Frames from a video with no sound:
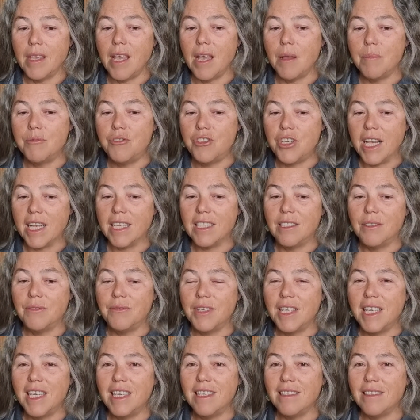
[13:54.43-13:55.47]

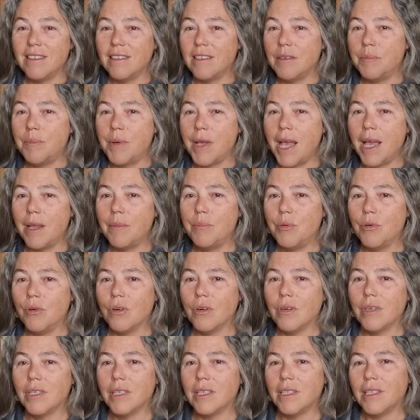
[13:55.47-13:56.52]
Objectively, is it a bad
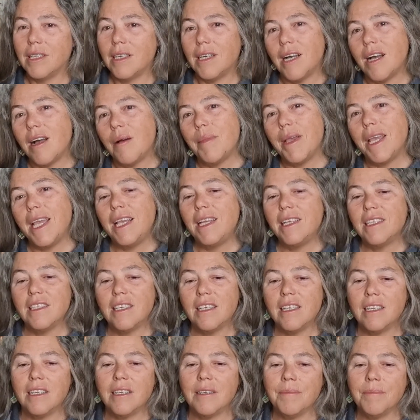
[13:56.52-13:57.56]
book? I
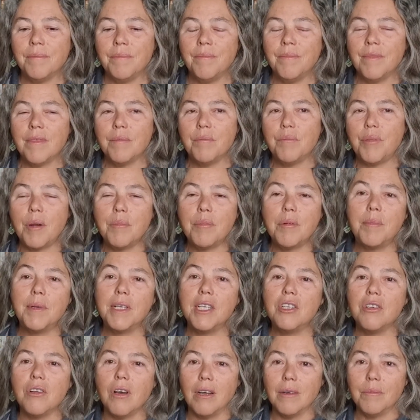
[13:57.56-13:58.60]
mean,
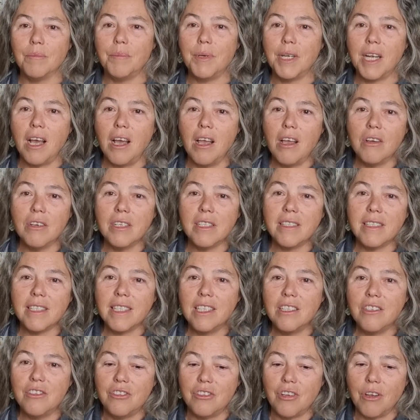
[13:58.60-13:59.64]
probably not, but I
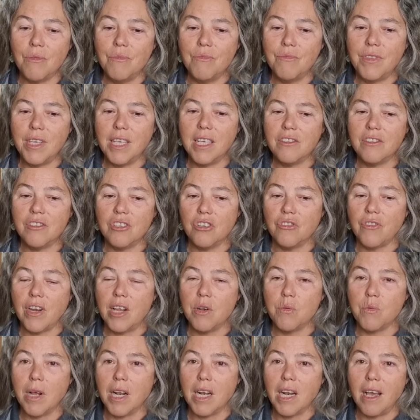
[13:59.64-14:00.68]
honestly don't it's a
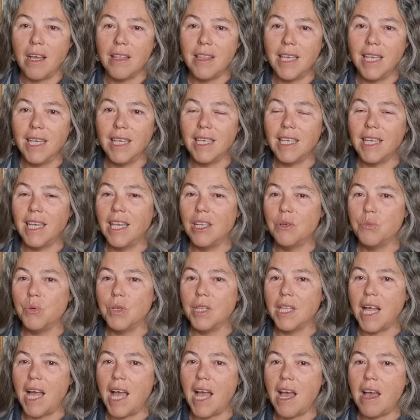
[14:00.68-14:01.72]
great one. I think it
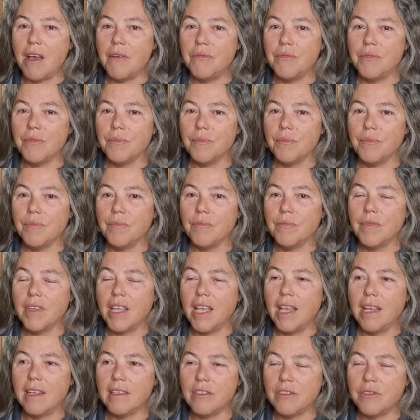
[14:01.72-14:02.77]
will have
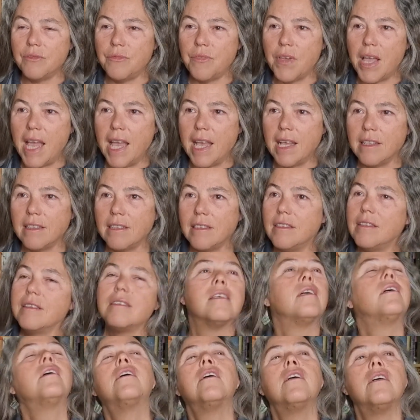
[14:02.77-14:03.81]
its
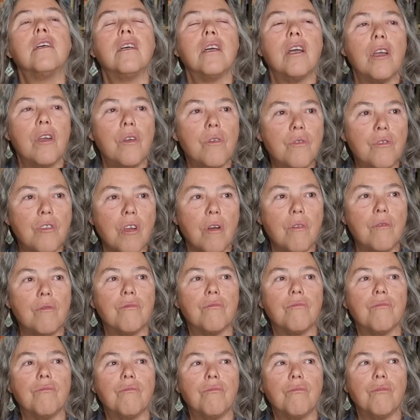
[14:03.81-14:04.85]
fans who don't
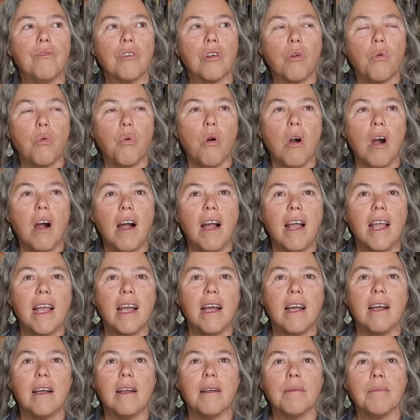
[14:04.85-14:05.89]

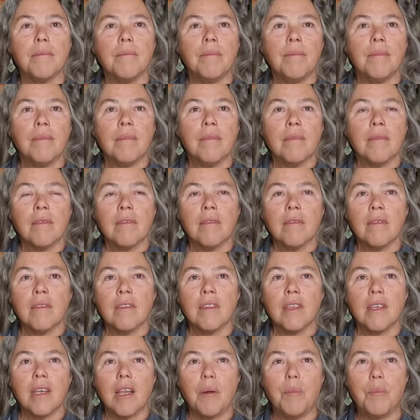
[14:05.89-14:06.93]
require
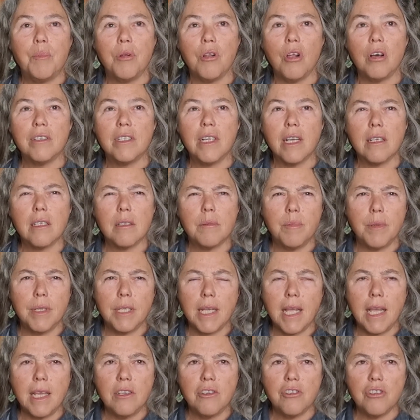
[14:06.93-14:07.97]
a plot
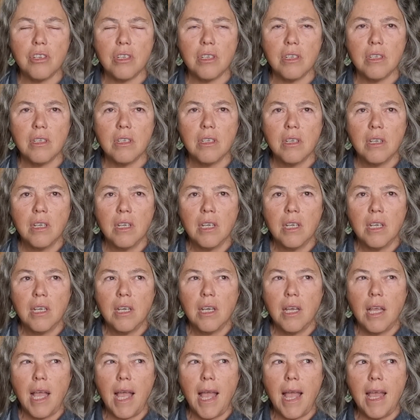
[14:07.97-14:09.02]
explanation
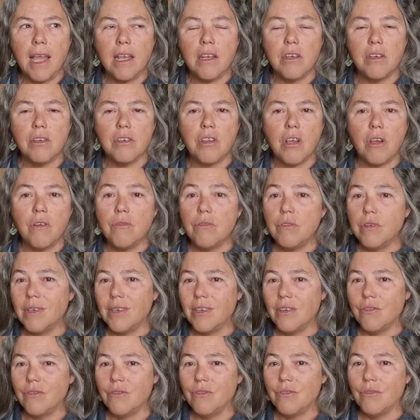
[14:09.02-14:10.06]
and don't
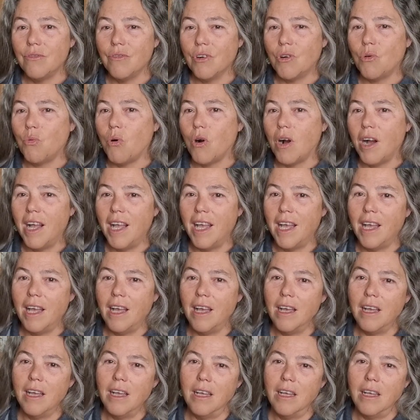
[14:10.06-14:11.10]

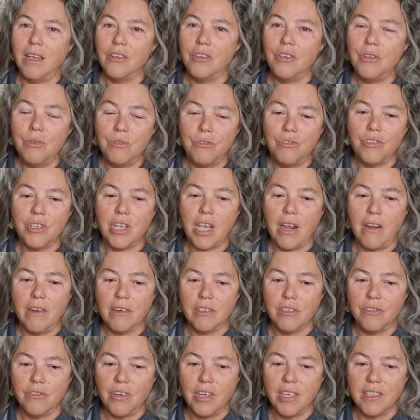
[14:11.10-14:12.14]
require huge
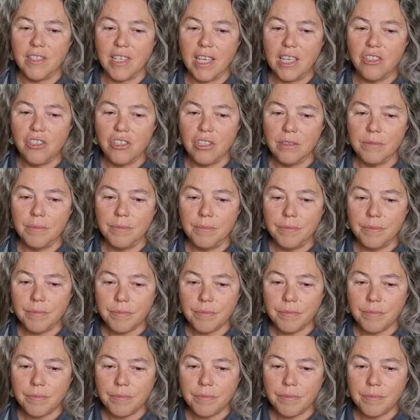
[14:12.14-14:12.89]
characterization,